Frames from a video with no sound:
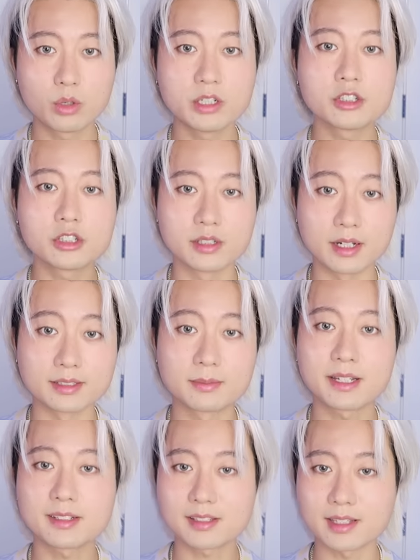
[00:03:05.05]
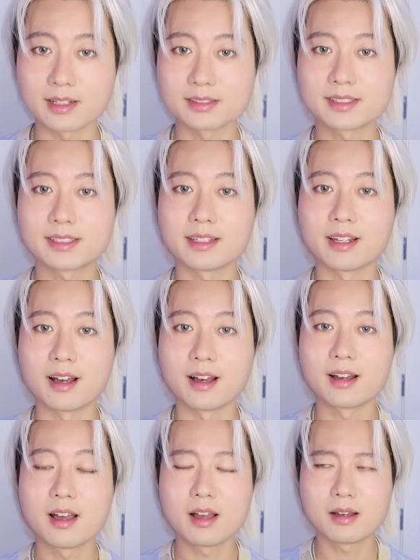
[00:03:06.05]
Which does make sense in
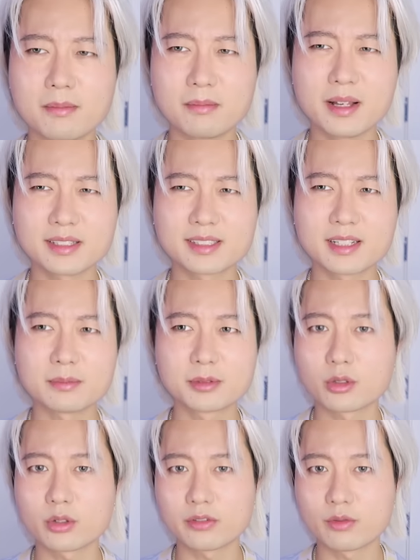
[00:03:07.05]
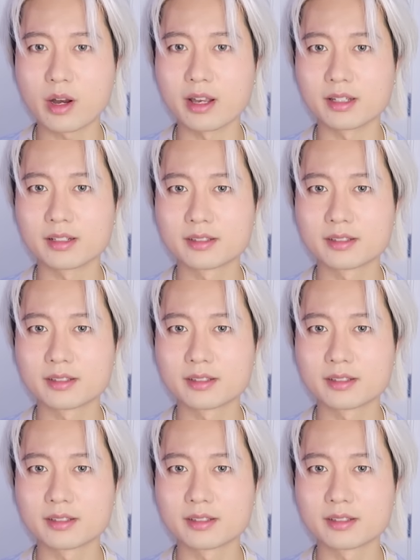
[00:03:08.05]
a messed up sort of way.